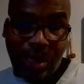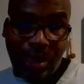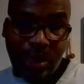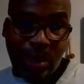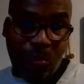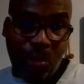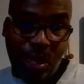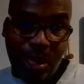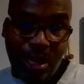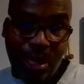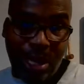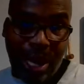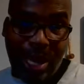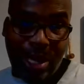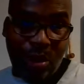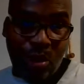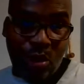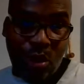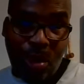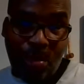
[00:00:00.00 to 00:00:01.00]
It's midnight.
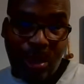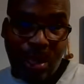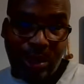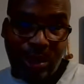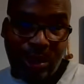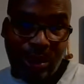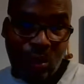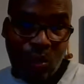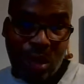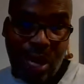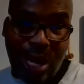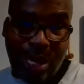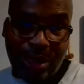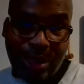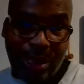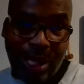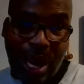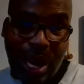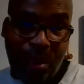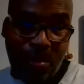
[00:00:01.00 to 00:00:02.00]
You know what I mean? I still got
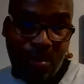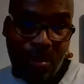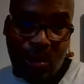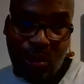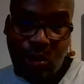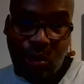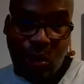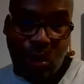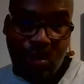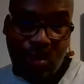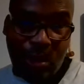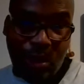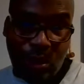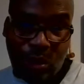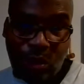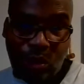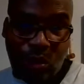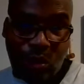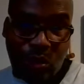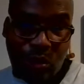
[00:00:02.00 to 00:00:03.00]
time to, you know what I mean,
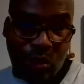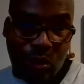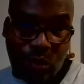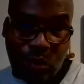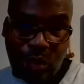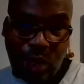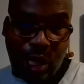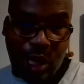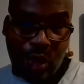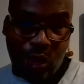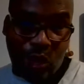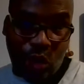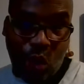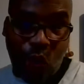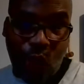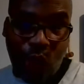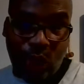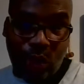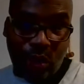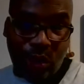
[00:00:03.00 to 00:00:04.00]
change
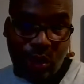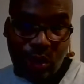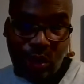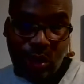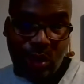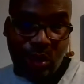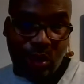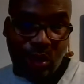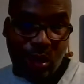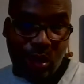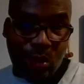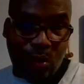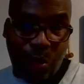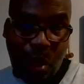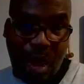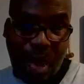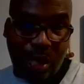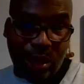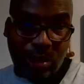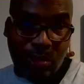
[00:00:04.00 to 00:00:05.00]
over. It's
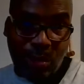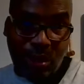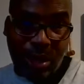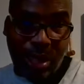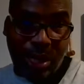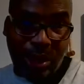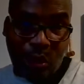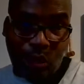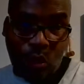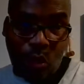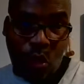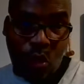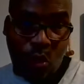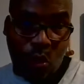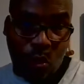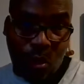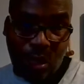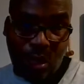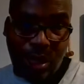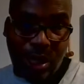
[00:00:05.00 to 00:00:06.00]
past midnight. It's going
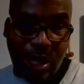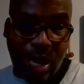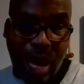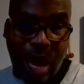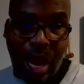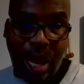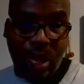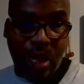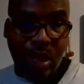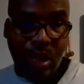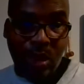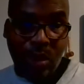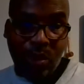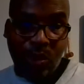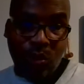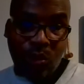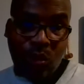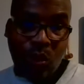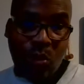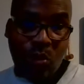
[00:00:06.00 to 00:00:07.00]
on 1 o'clock.
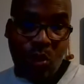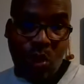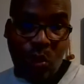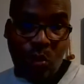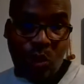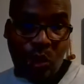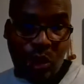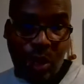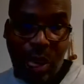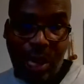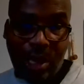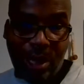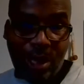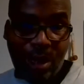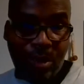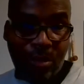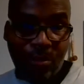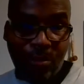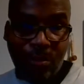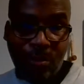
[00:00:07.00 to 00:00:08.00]
So yo, check
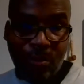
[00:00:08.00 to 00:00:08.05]
it.